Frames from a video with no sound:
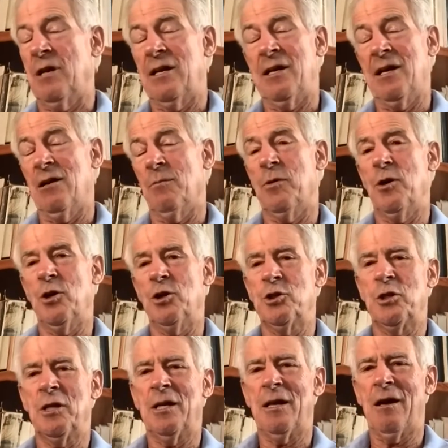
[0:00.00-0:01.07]
now
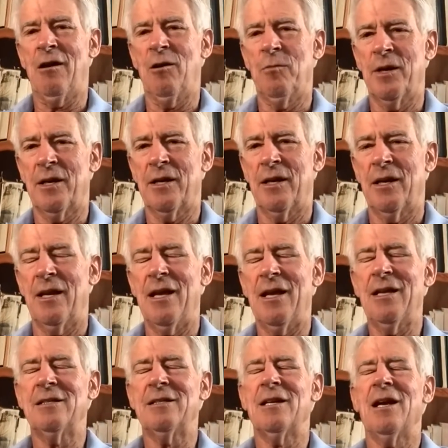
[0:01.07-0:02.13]
Persian and Arabic,
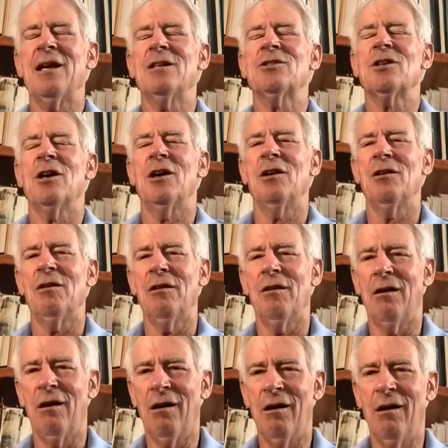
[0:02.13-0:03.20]
it takes a
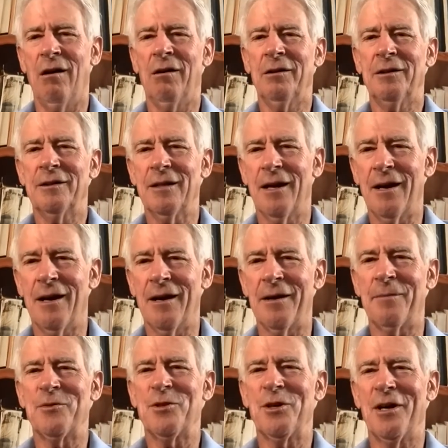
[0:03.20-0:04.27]
long
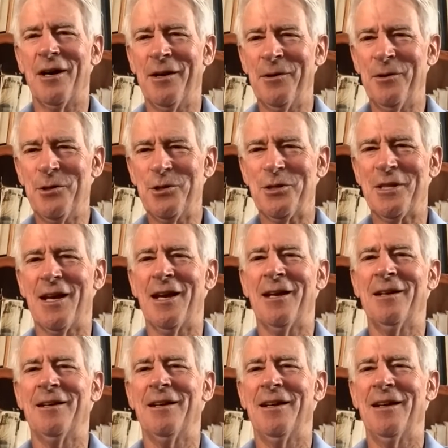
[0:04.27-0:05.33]
time to
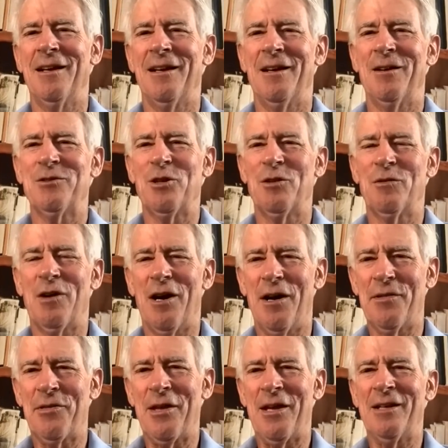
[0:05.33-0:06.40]
understand sort of
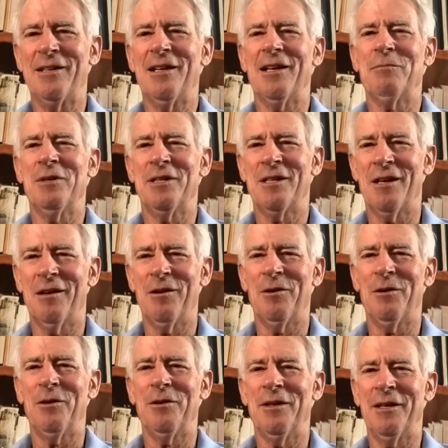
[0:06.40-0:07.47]
authentic
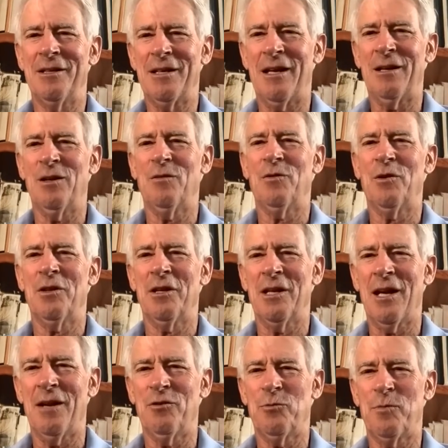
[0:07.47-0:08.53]
material intended for the
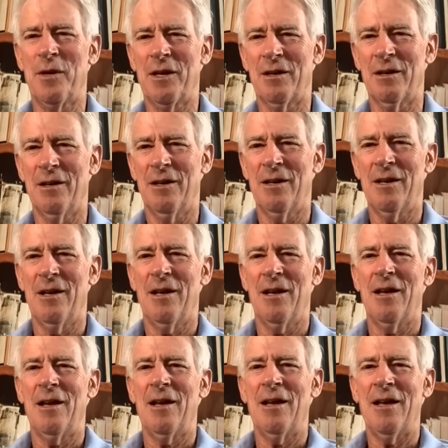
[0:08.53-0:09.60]
native speaker.
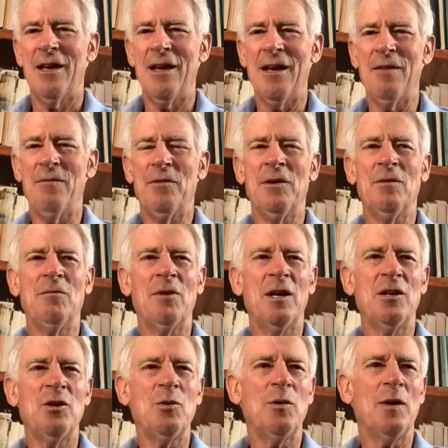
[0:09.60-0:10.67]
Even
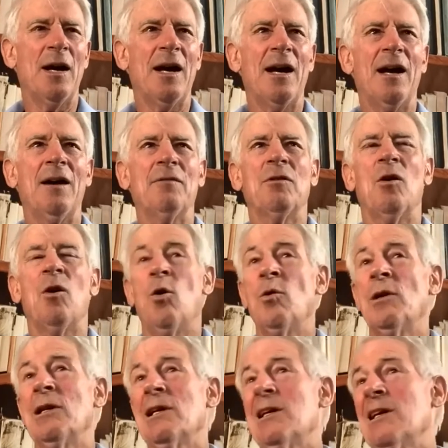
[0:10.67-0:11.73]
when you have
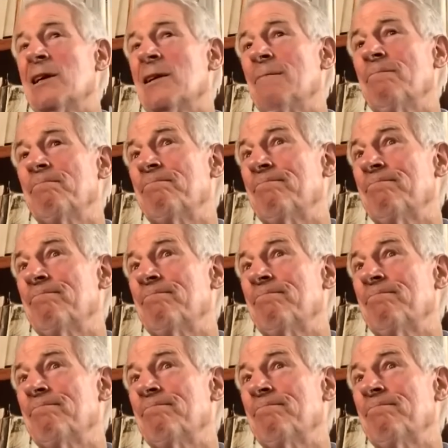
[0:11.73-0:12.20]
only